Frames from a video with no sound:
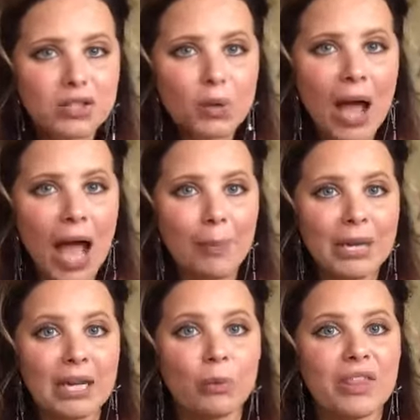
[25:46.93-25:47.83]
that's also
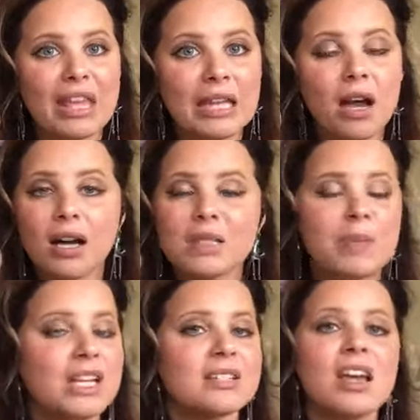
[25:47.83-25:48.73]
happening within
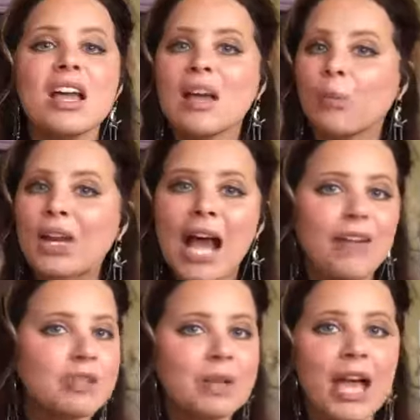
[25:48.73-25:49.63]
us because
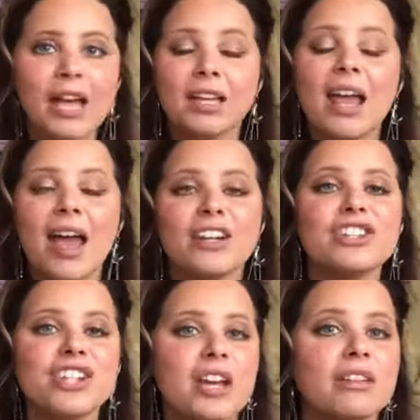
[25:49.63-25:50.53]
we have to be in
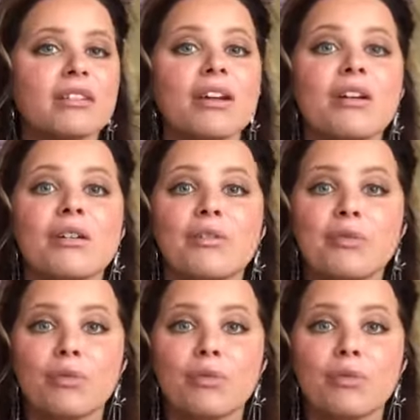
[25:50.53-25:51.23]
energetic